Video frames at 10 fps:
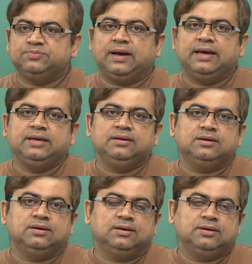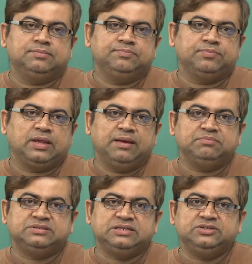is by um,
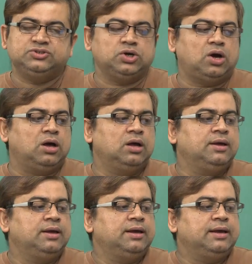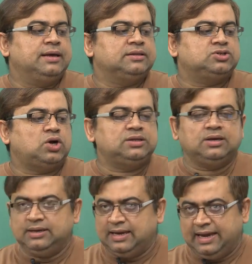M. C. Shaw and the
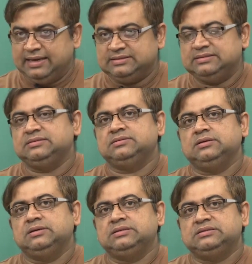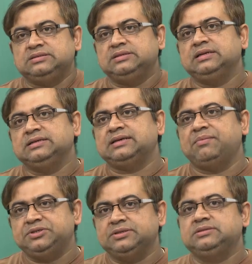Shaw theory has uh, certain
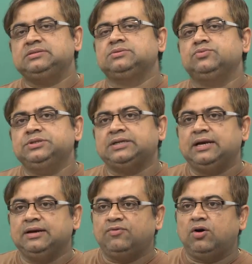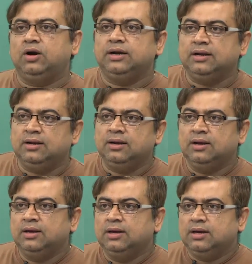assumptions which are involved in
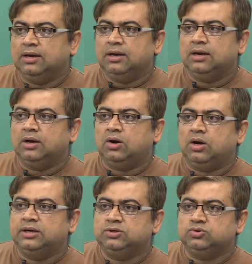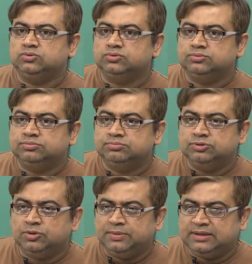uh, order to
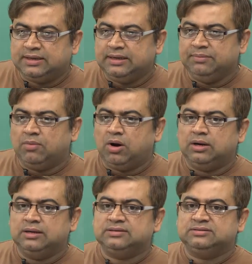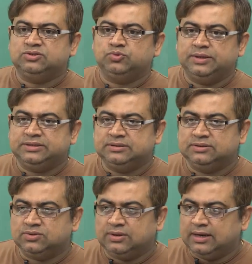geometrically model the
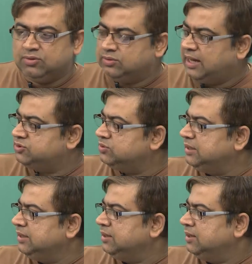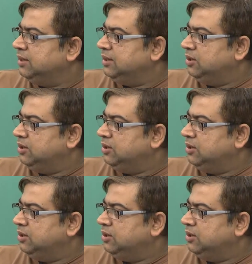situation. So, that you could actually